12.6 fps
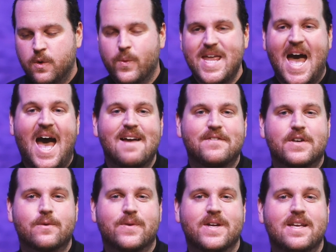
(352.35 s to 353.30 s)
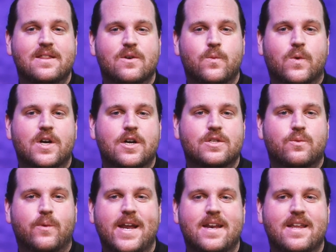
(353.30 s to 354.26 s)
We have to read the words
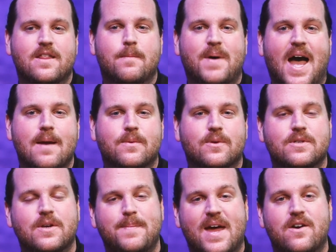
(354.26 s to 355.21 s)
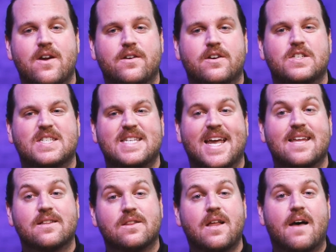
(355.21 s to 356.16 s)
written in the Bible to better
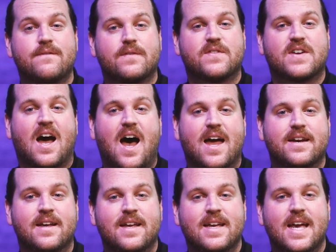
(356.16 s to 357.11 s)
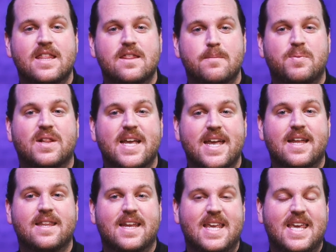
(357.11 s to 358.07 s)
understand the love of God and the
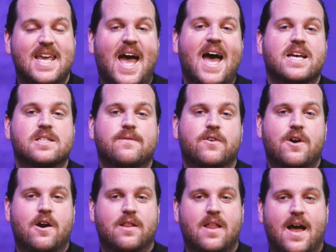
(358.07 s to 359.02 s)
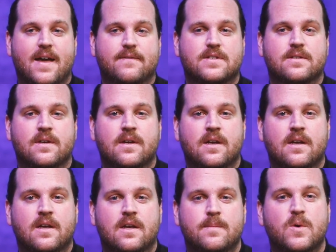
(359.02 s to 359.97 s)
plan that He has for our lives.
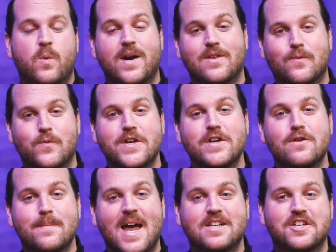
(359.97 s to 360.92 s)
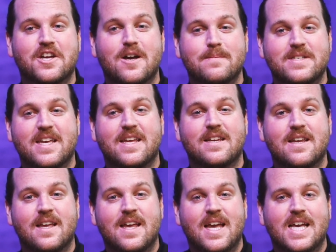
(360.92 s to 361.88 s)
But where the real magic comes
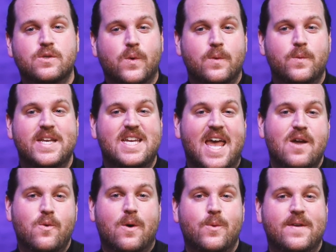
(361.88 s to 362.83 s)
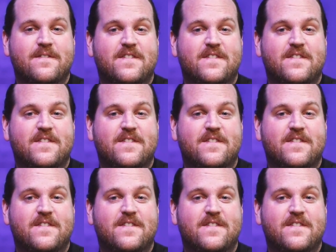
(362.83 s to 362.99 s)
in is when we take what we